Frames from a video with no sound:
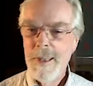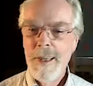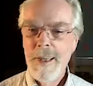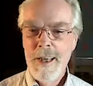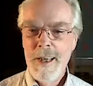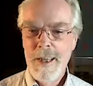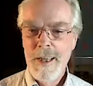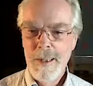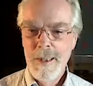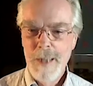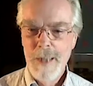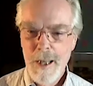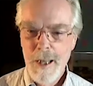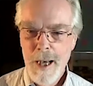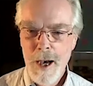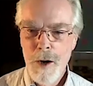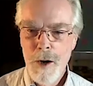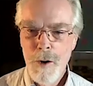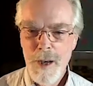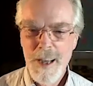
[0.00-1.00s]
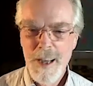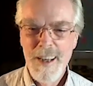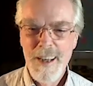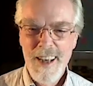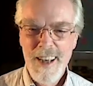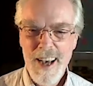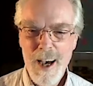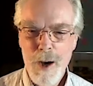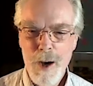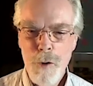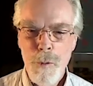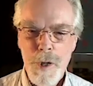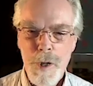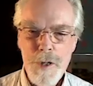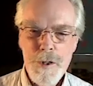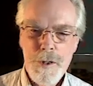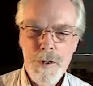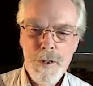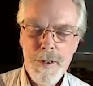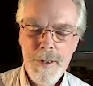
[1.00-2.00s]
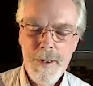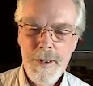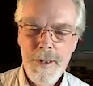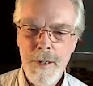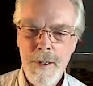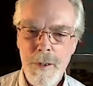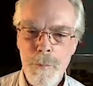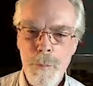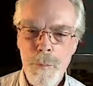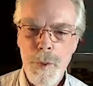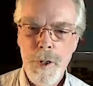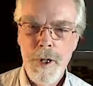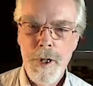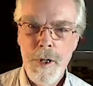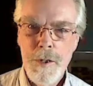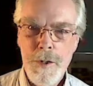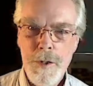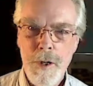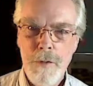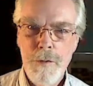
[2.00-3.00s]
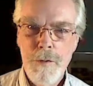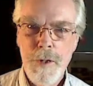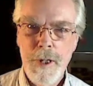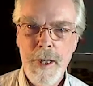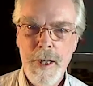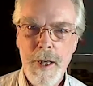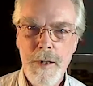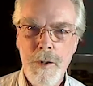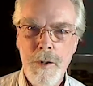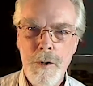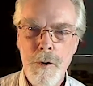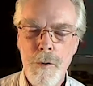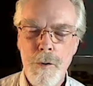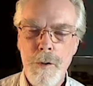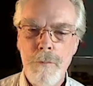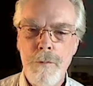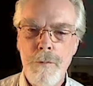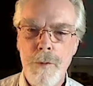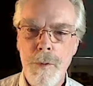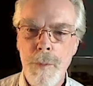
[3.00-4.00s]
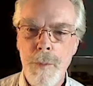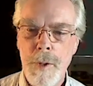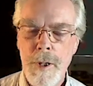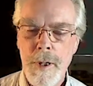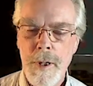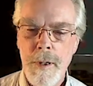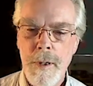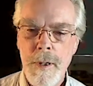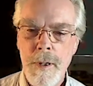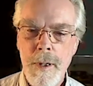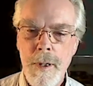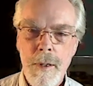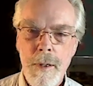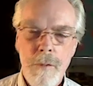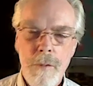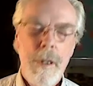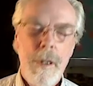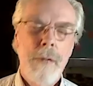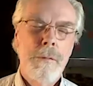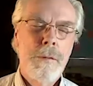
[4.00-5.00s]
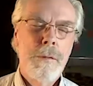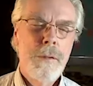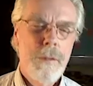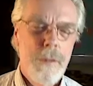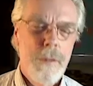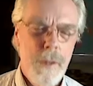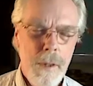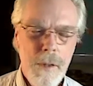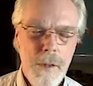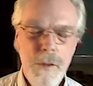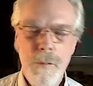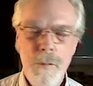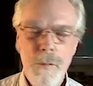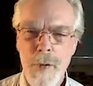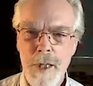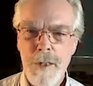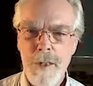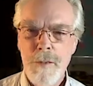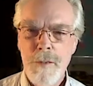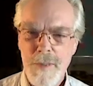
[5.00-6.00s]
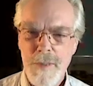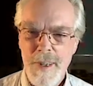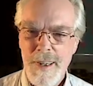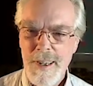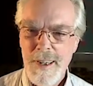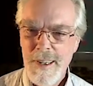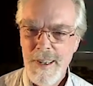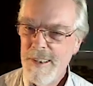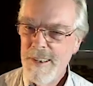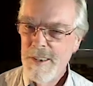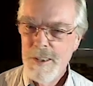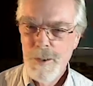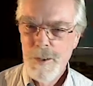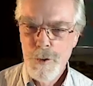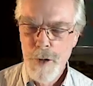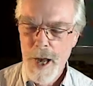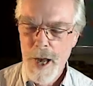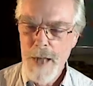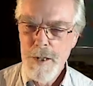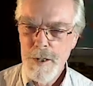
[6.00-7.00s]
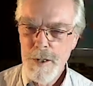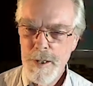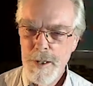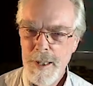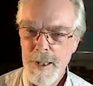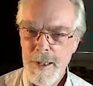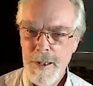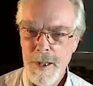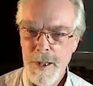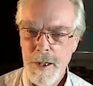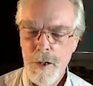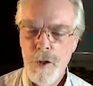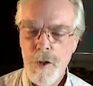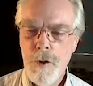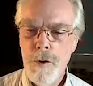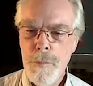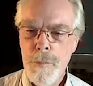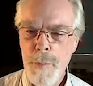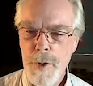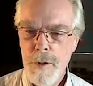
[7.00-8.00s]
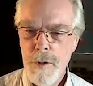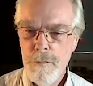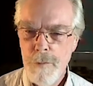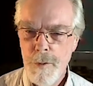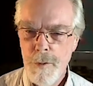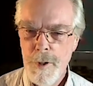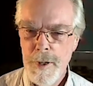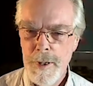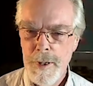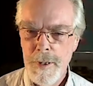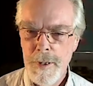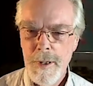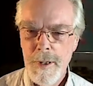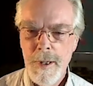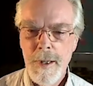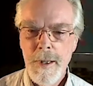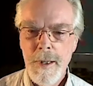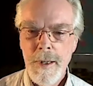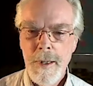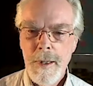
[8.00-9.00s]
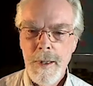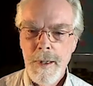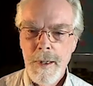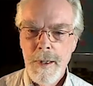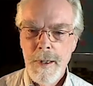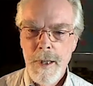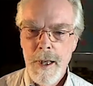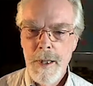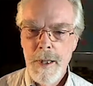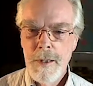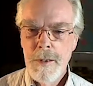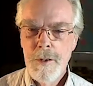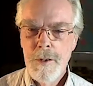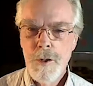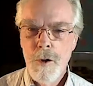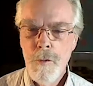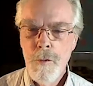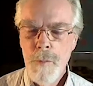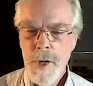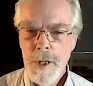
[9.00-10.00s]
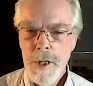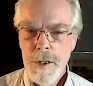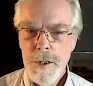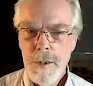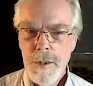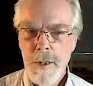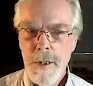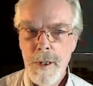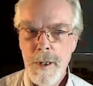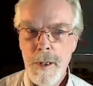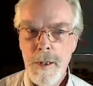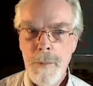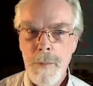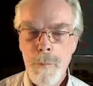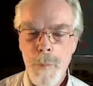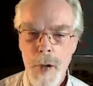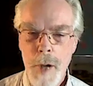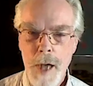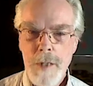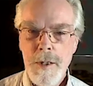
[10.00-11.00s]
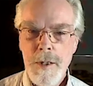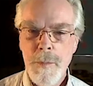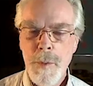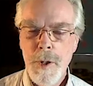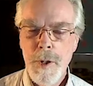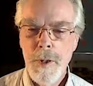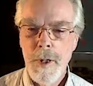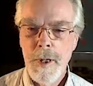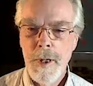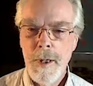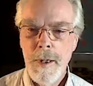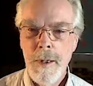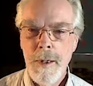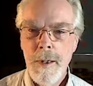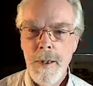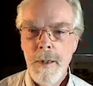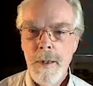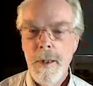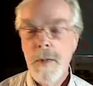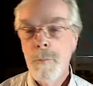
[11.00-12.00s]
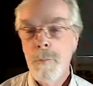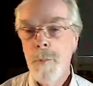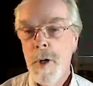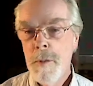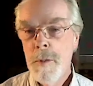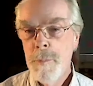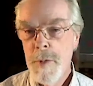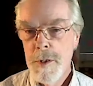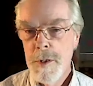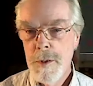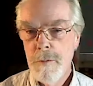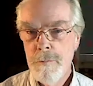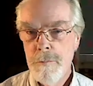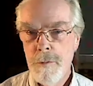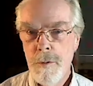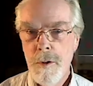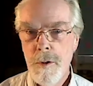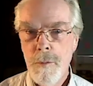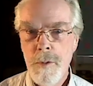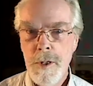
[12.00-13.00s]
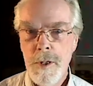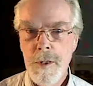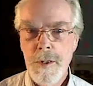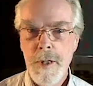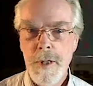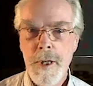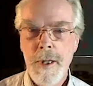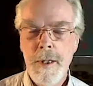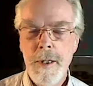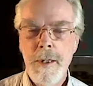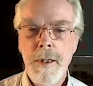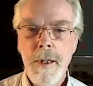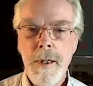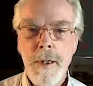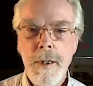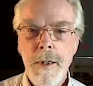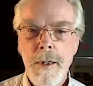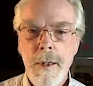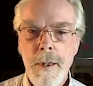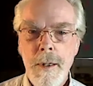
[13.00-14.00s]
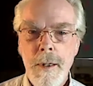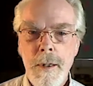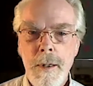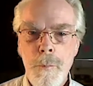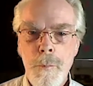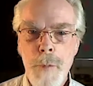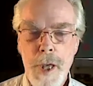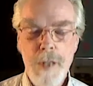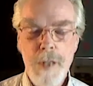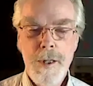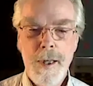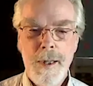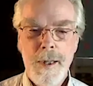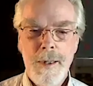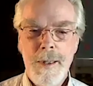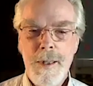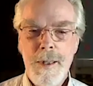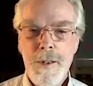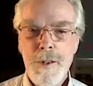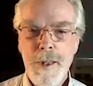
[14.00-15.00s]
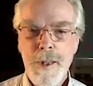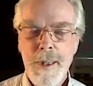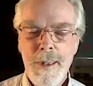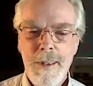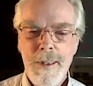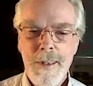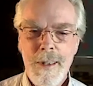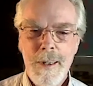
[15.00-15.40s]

and how we should put ourselves together going forward. We have so much tragedy that could be avoided, and so much possibility. Like Buckminster Fuller once said, basically, he said,